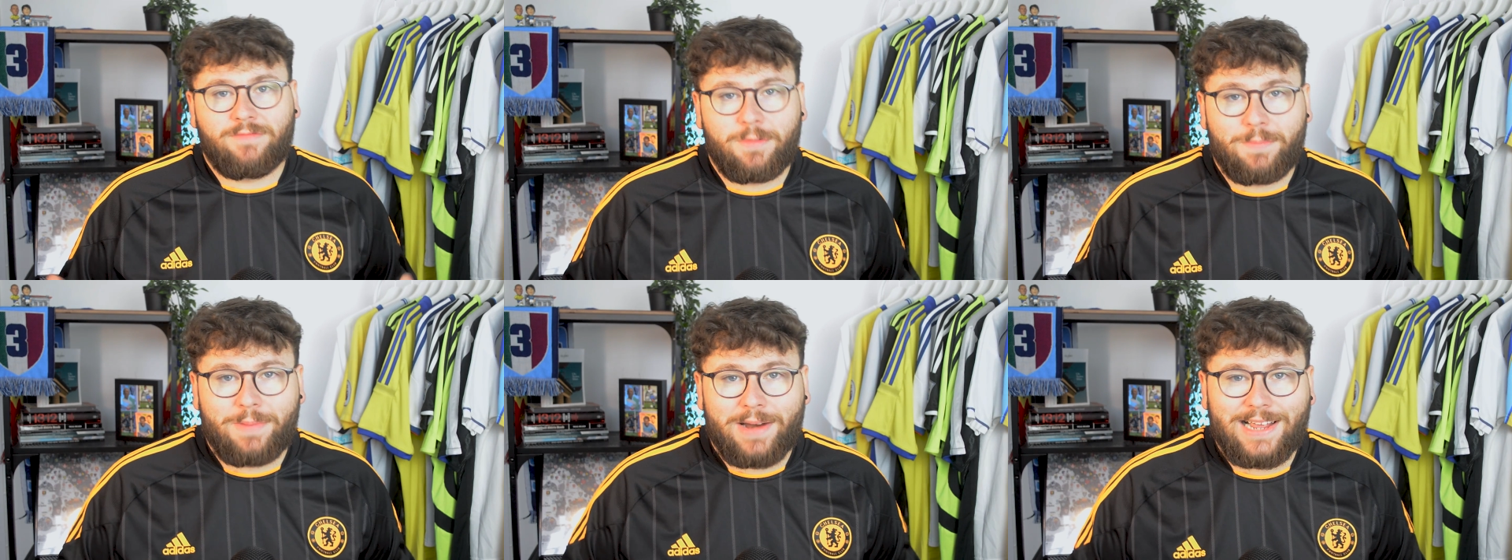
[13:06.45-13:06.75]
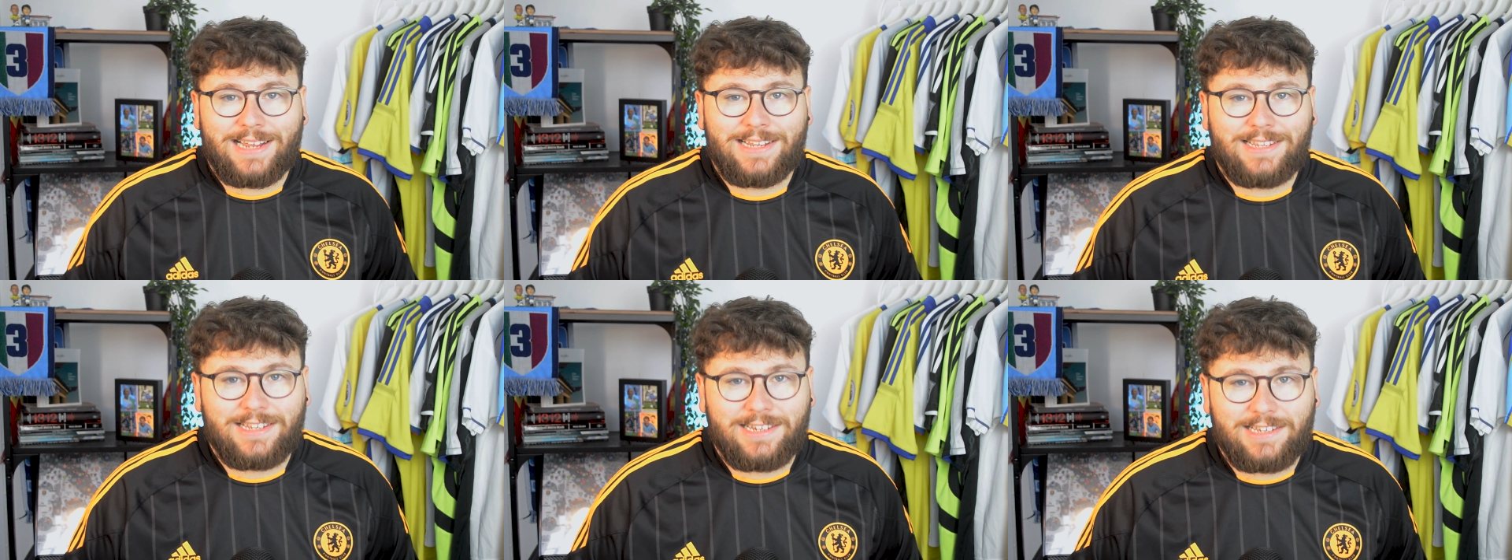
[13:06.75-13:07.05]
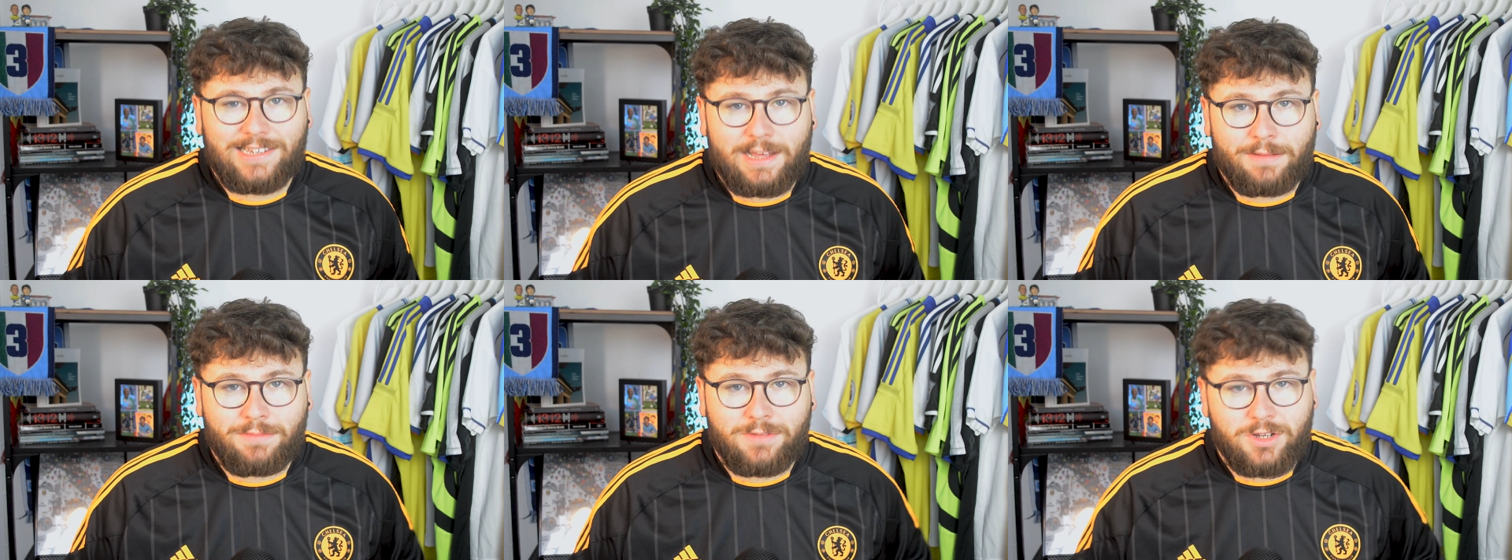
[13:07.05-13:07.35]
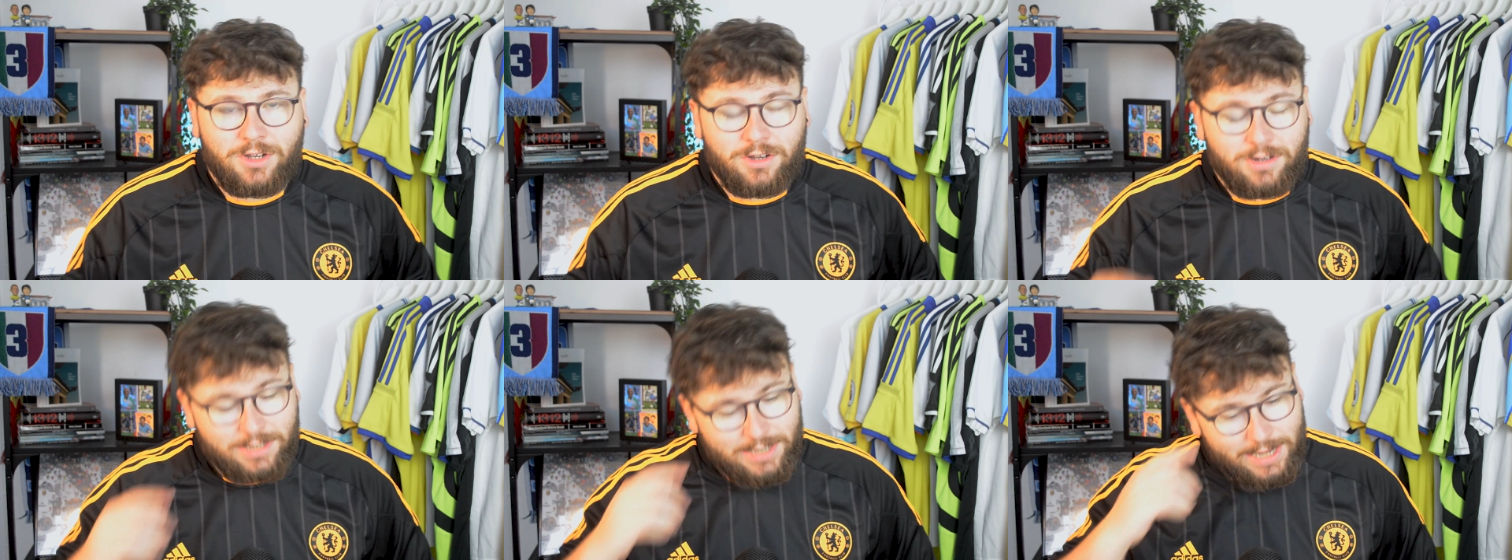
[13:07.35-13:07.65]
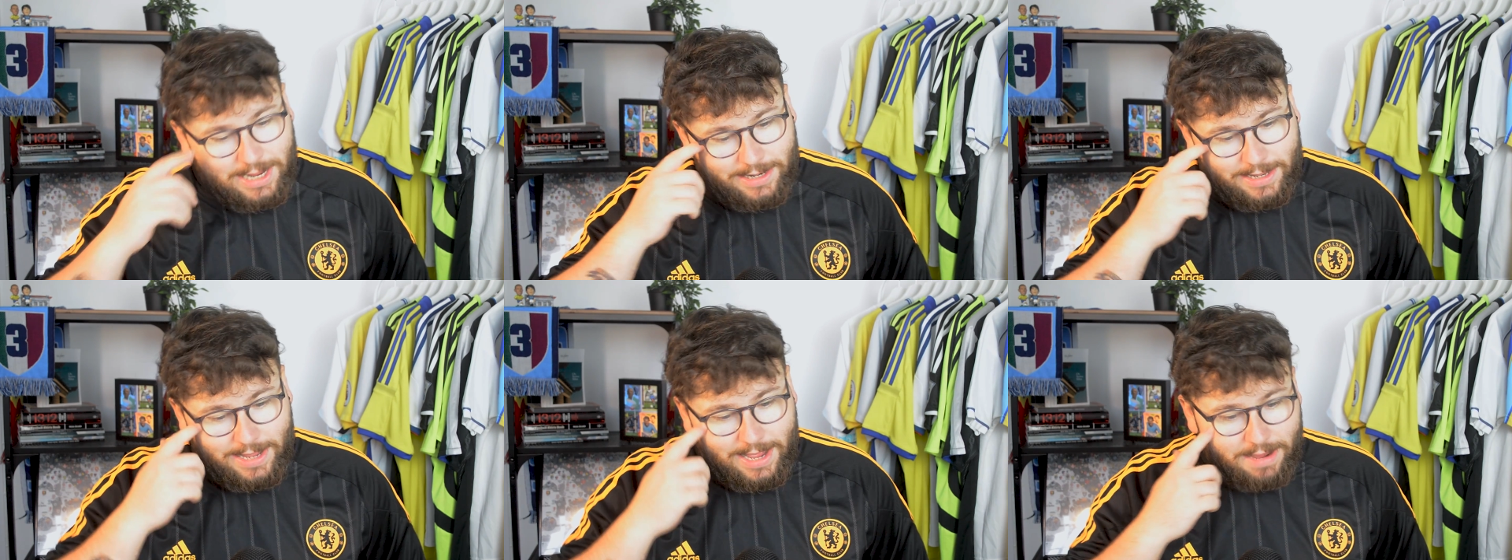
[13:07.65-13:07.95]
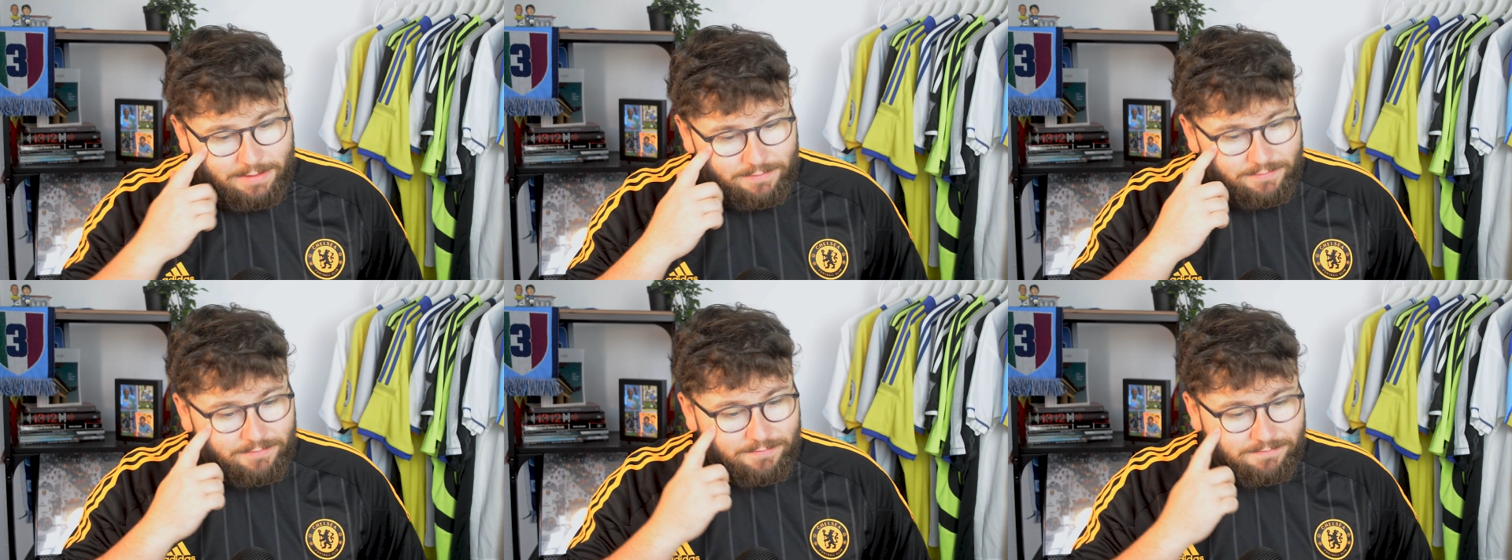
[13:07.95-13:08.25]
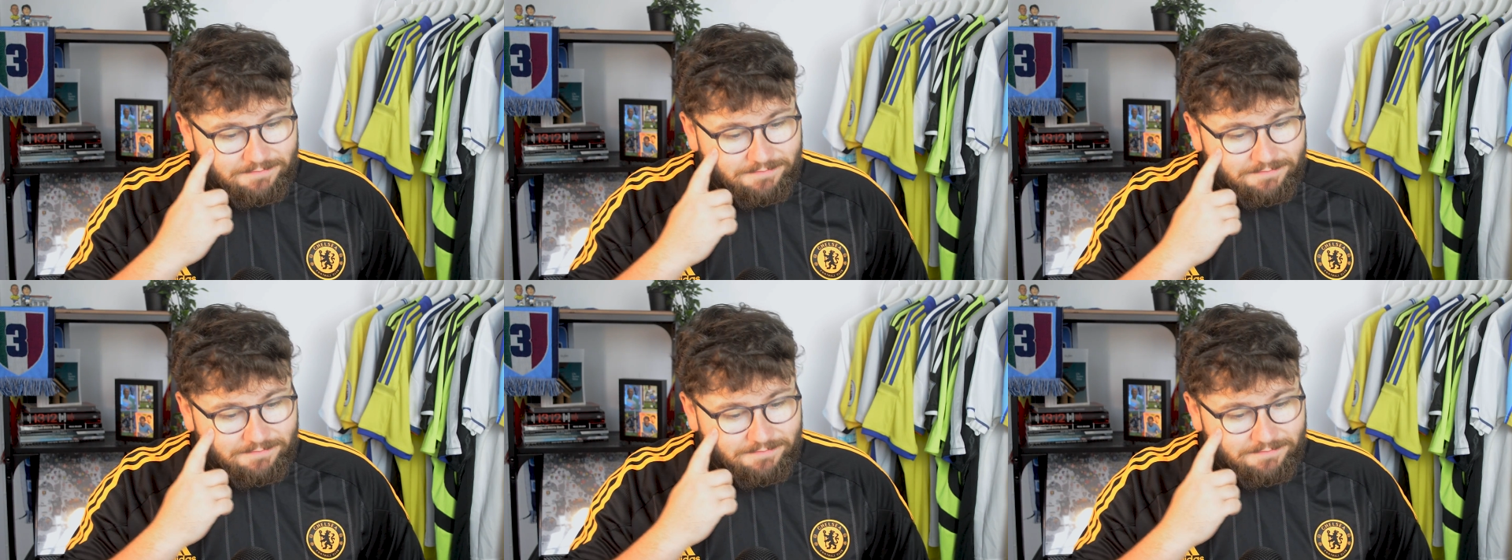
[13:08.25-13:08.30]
replacing Samsung. Sad day.